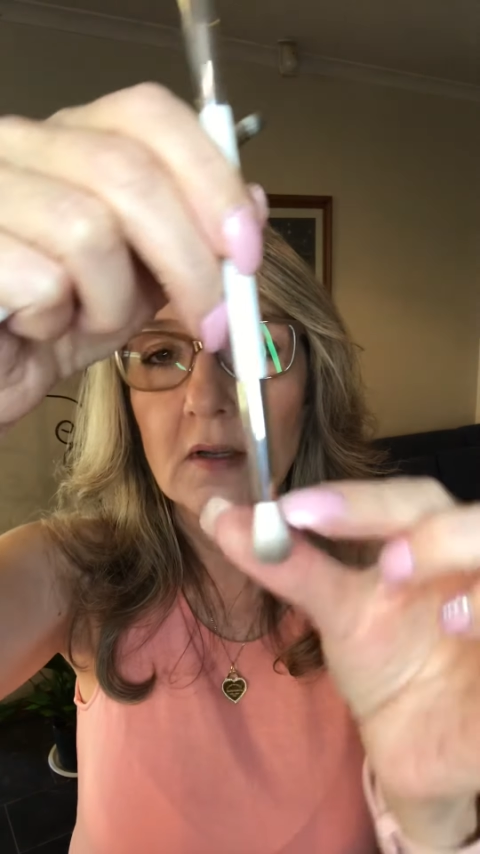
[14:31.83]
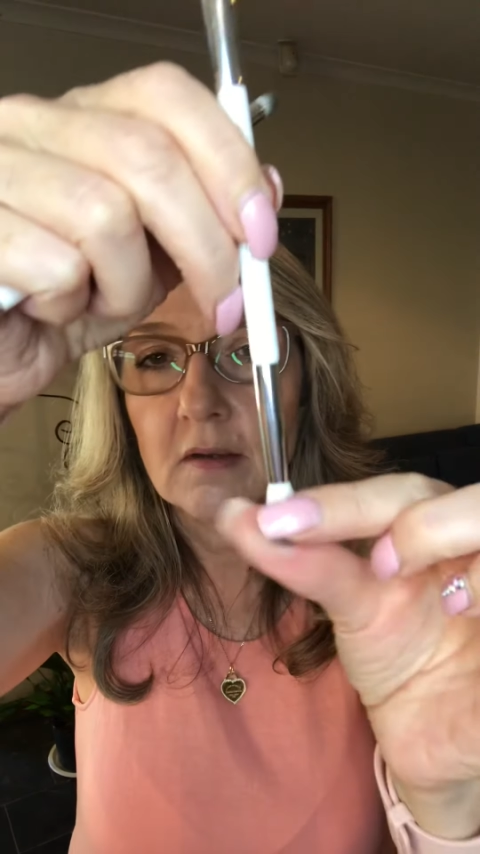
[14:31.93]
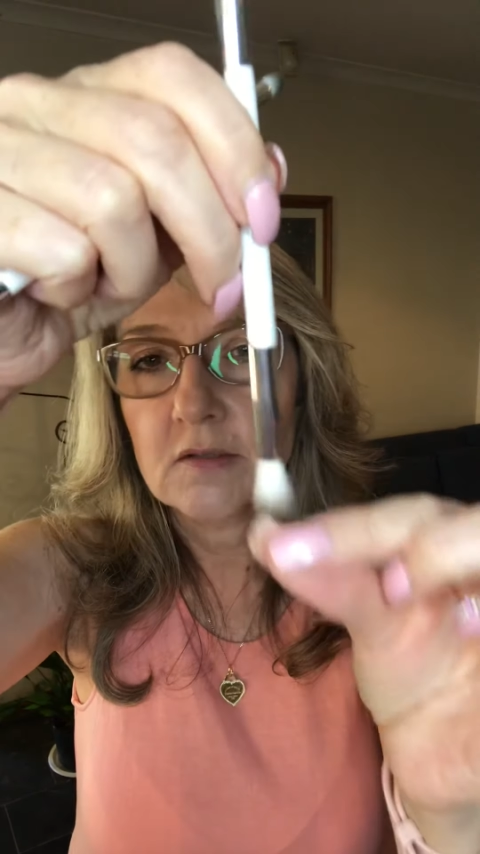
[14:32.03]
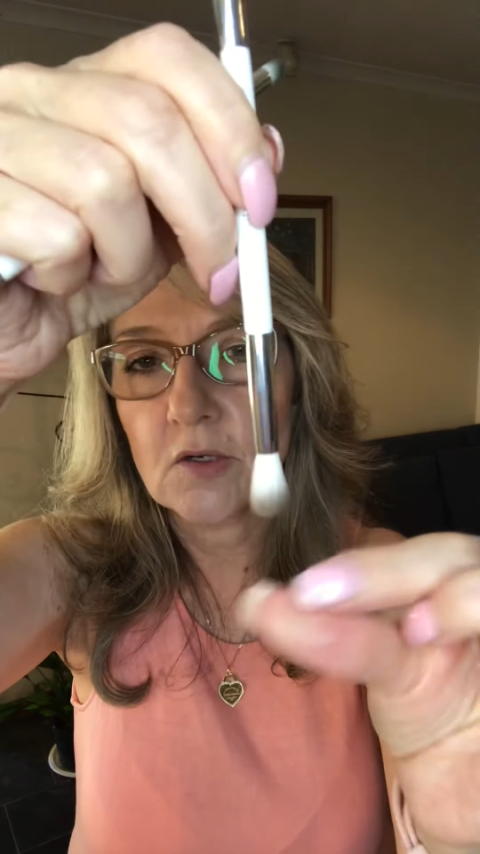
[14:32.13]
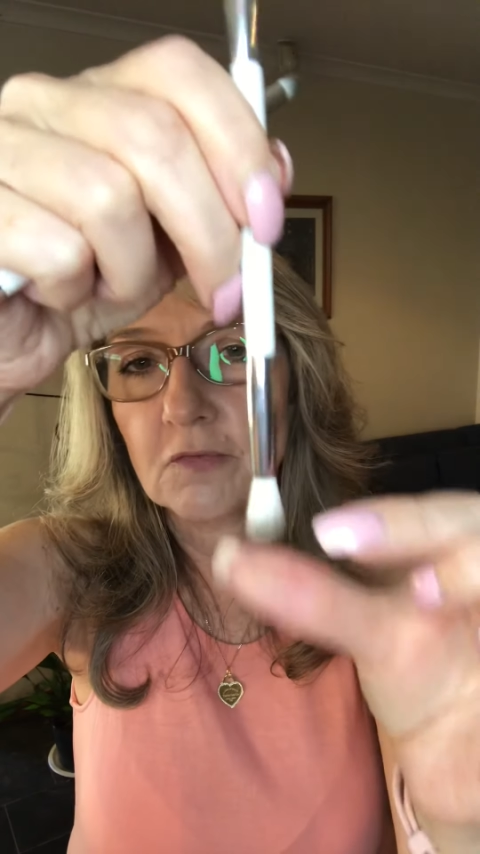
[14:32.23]

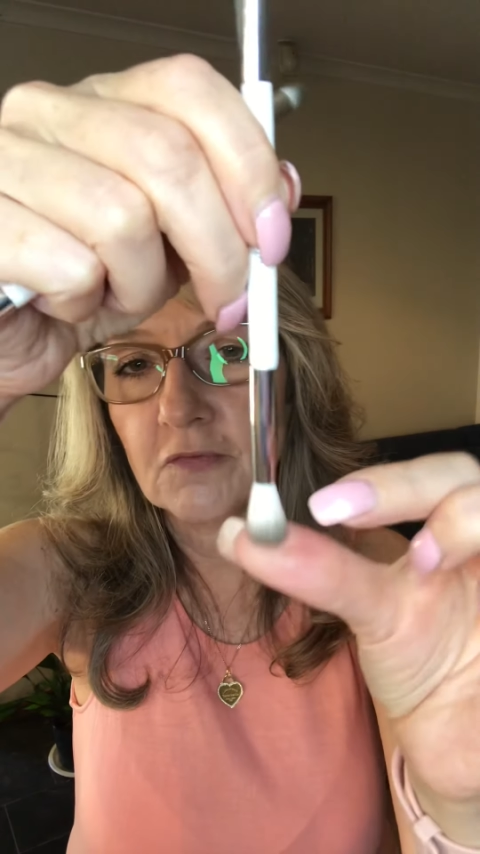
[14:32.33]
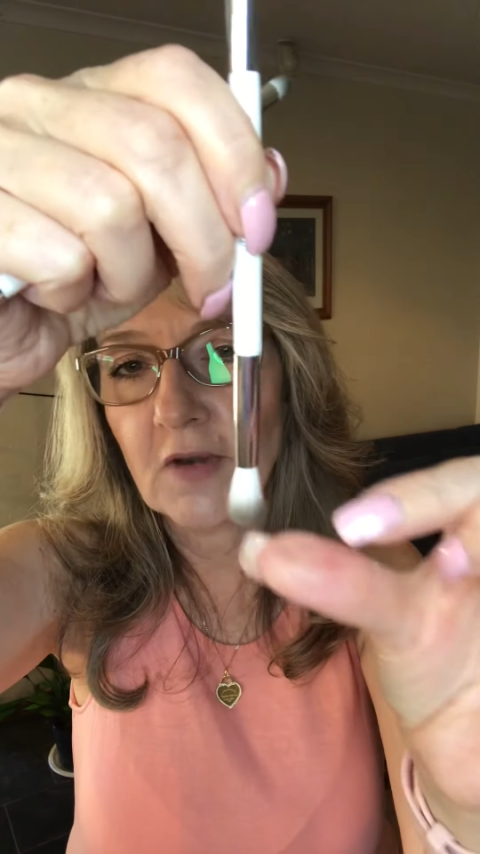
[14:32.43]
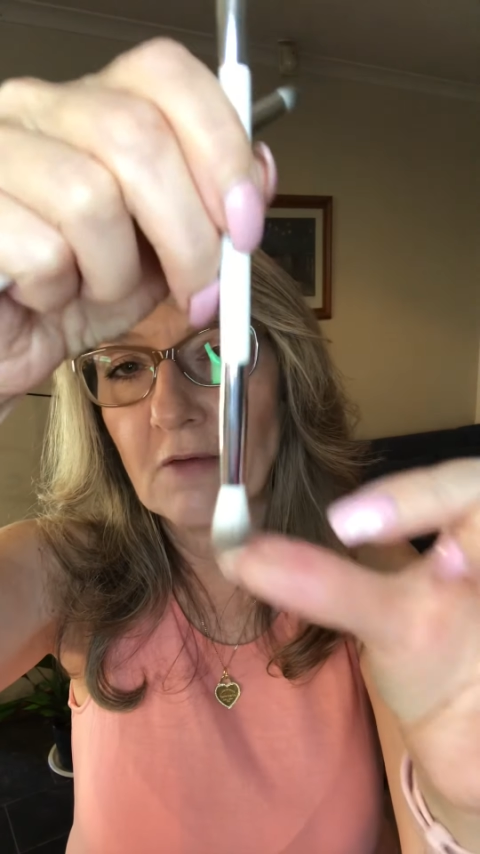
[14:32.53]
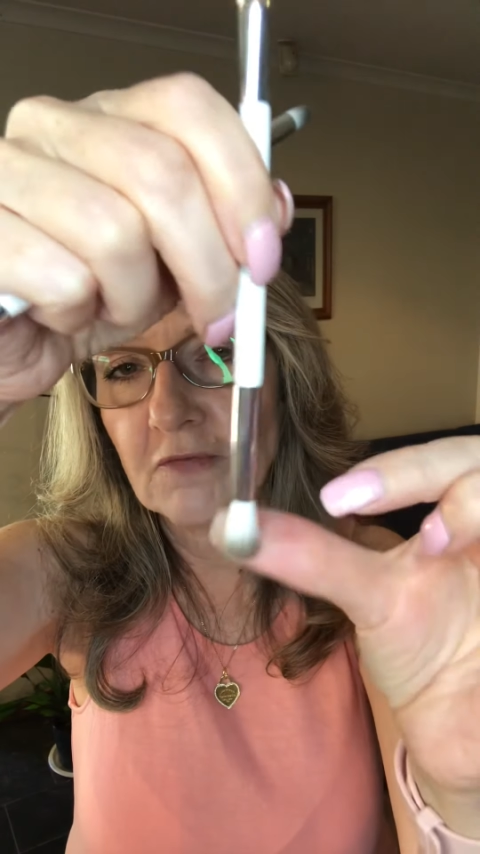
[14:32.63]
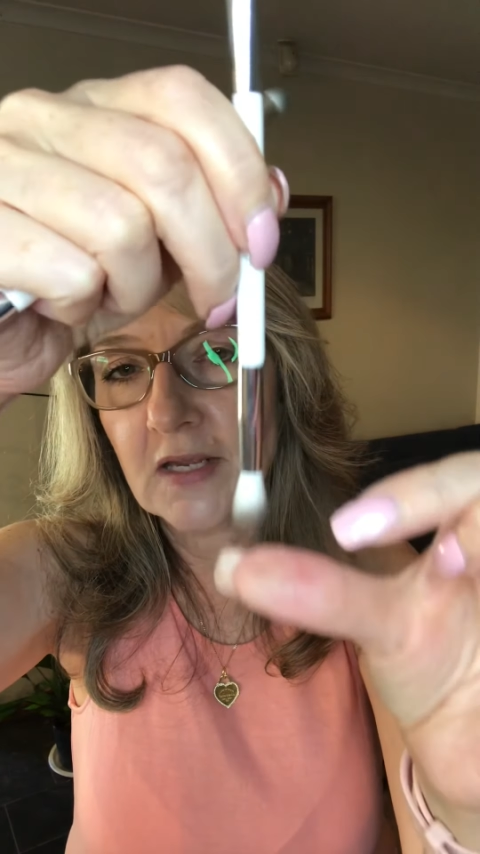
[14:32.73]
sort of
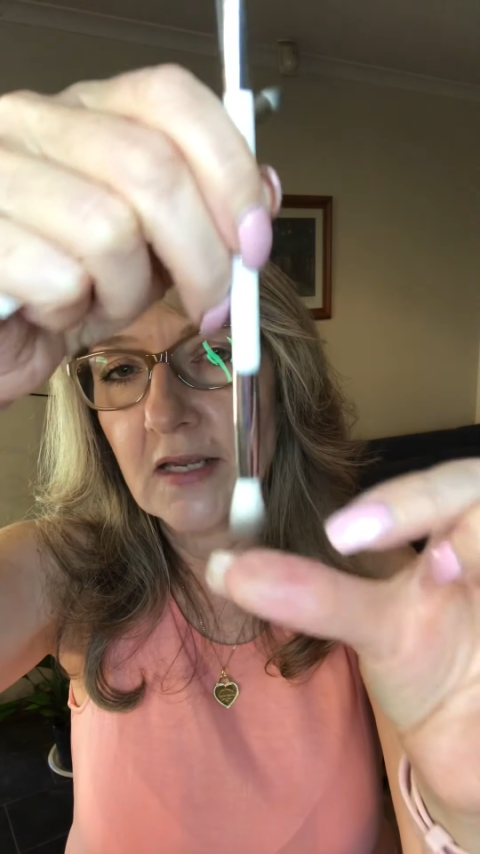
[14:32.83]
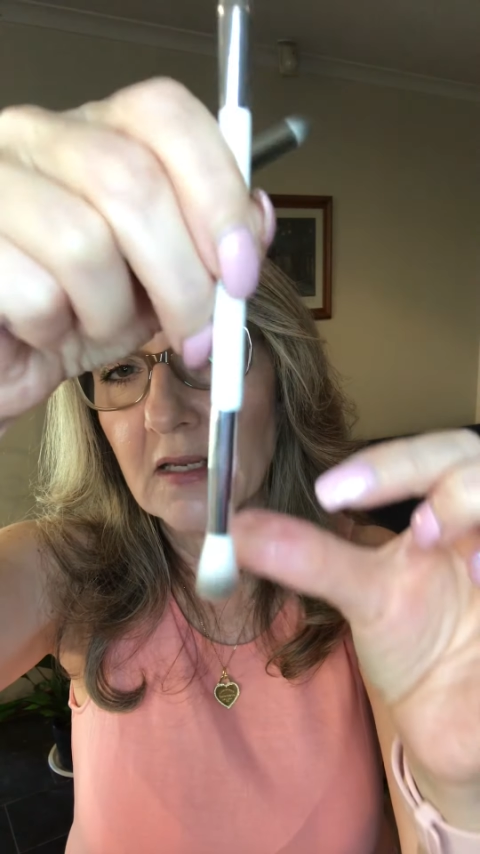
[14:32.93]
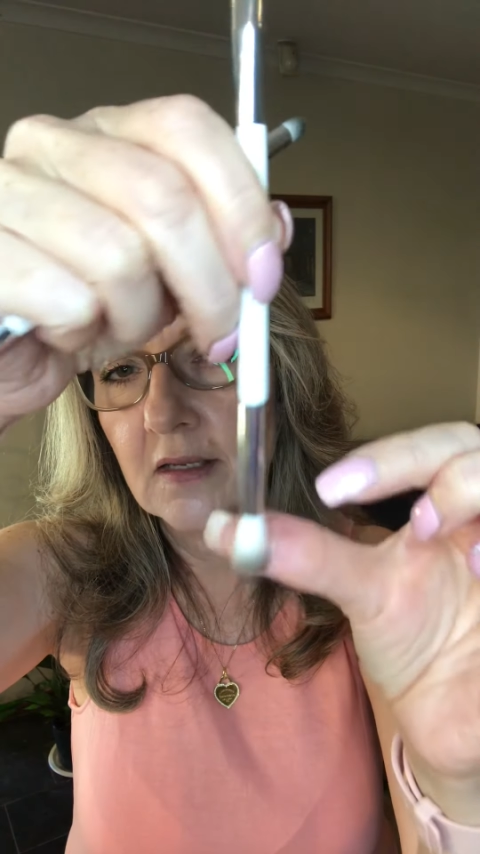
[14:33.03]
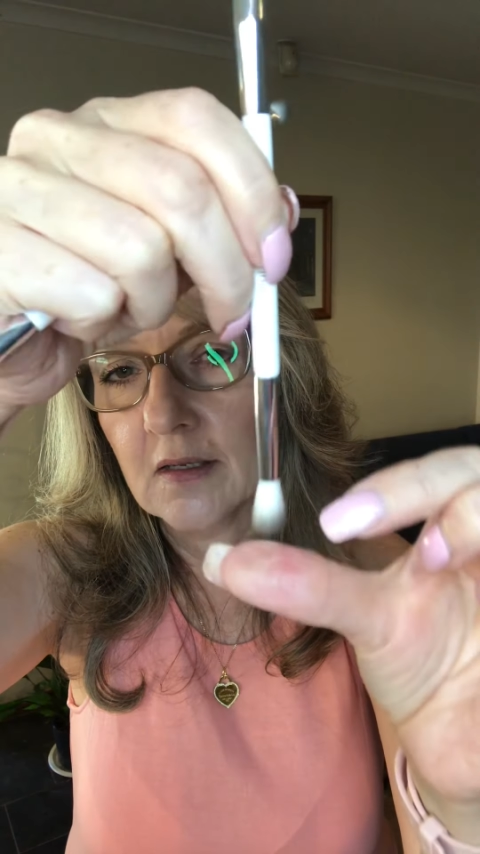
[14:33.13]
fluffy,